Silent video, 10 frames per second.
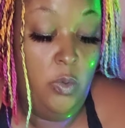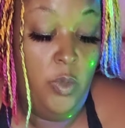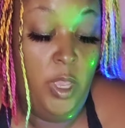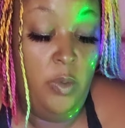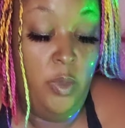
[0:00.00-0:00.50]

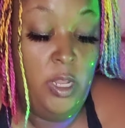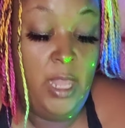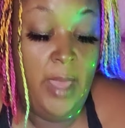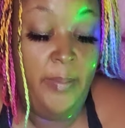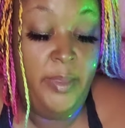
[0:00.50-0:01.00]
When
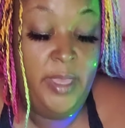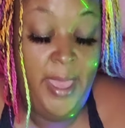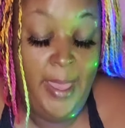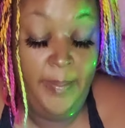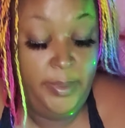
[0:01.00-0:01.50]
will I be
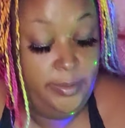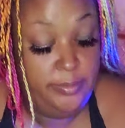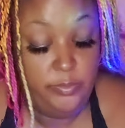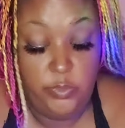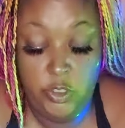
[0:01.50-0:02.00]
happy?
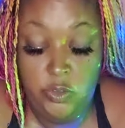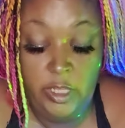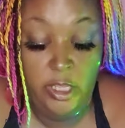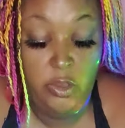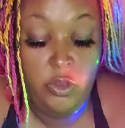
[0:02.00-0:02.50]
When you
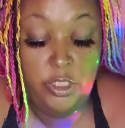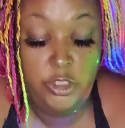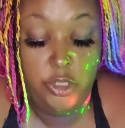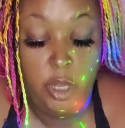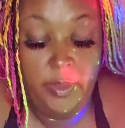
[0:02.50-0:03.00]
let go of
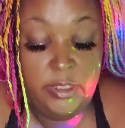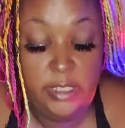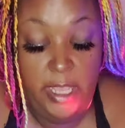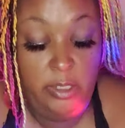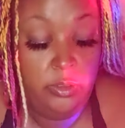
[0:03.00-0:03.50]
these karmic
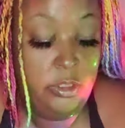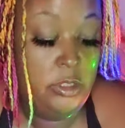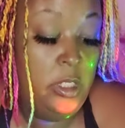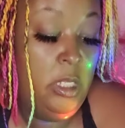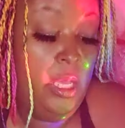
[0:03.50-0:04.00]

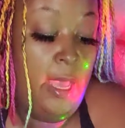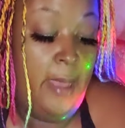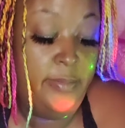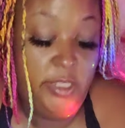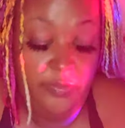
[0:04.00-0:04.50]
cycles.
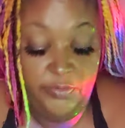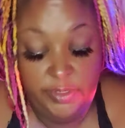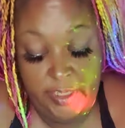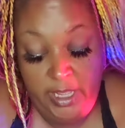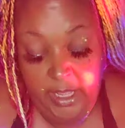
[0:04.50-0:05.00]
I'm
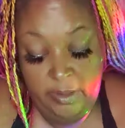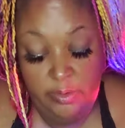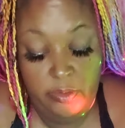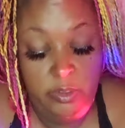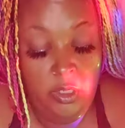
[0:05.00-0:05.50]
different now.
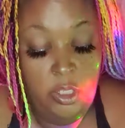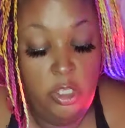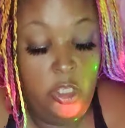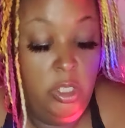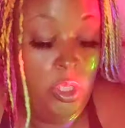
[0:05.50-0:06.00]

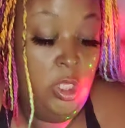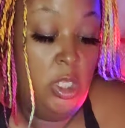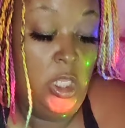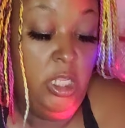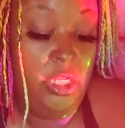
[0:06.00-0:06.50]

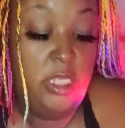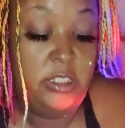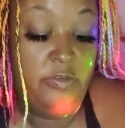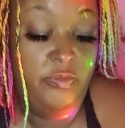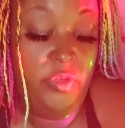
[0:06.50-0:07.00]
He
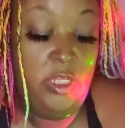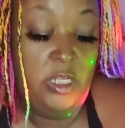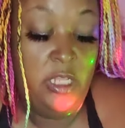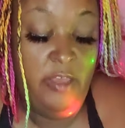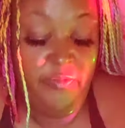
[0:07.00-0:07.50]
doesn't
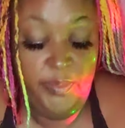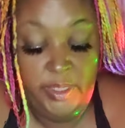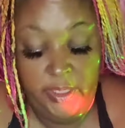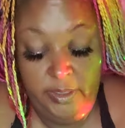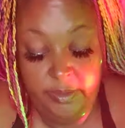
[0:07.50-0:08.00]
really love
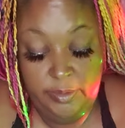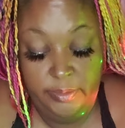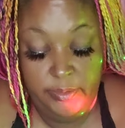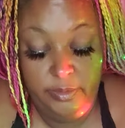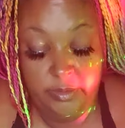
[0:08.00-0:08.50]
me.
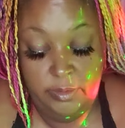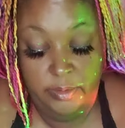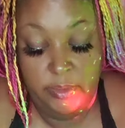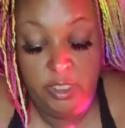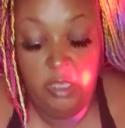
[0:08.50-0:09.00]

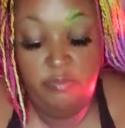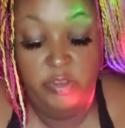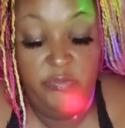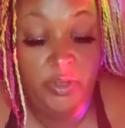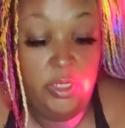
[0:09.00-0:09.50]
In
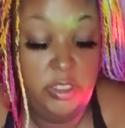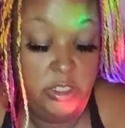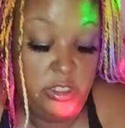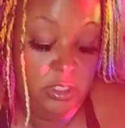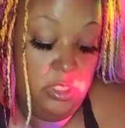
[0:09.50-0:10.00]

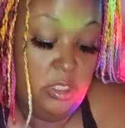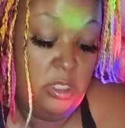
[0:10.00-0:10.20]
reverse.